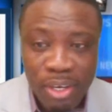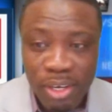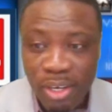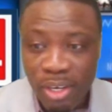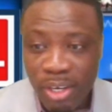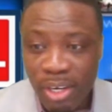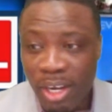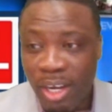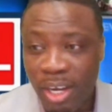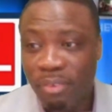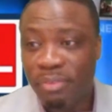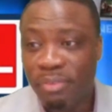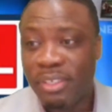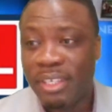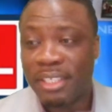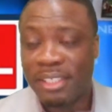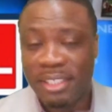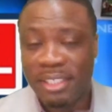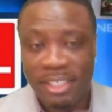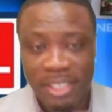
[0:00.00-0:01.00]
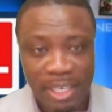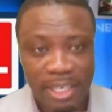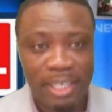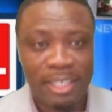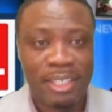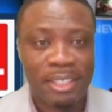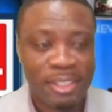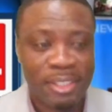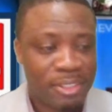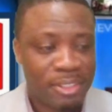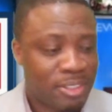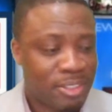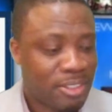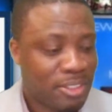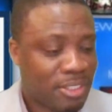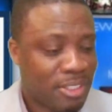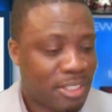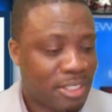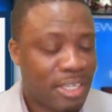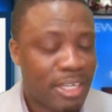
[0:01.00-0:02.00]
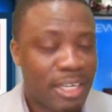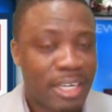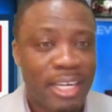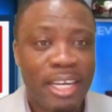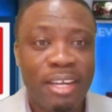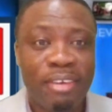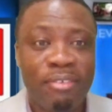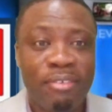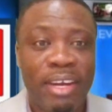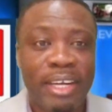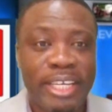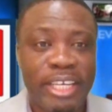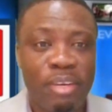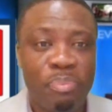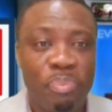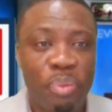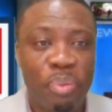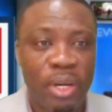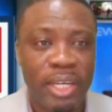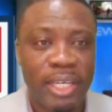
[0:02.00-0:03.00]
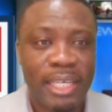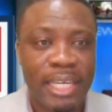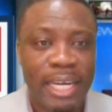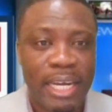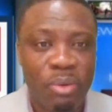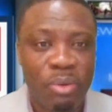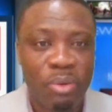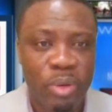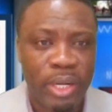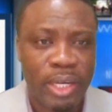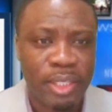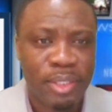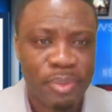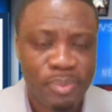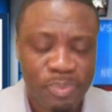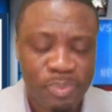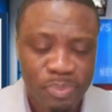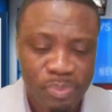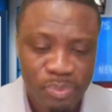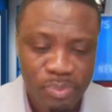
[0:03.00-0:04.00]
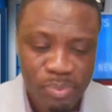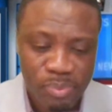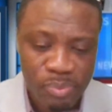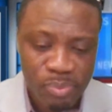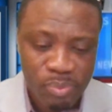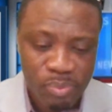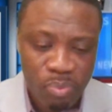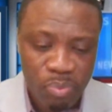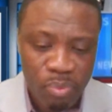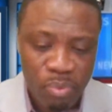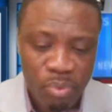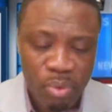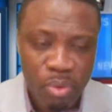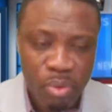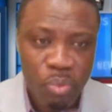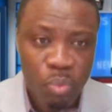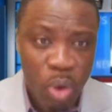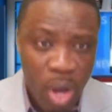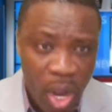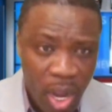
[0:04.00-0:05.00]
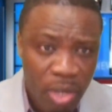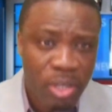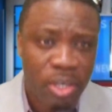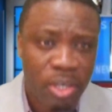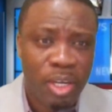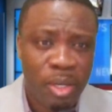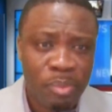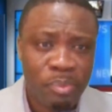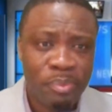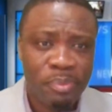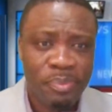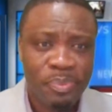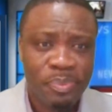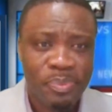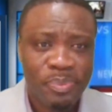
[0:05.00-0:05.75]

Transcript: love this thing, if I can pull it that way. Welcome.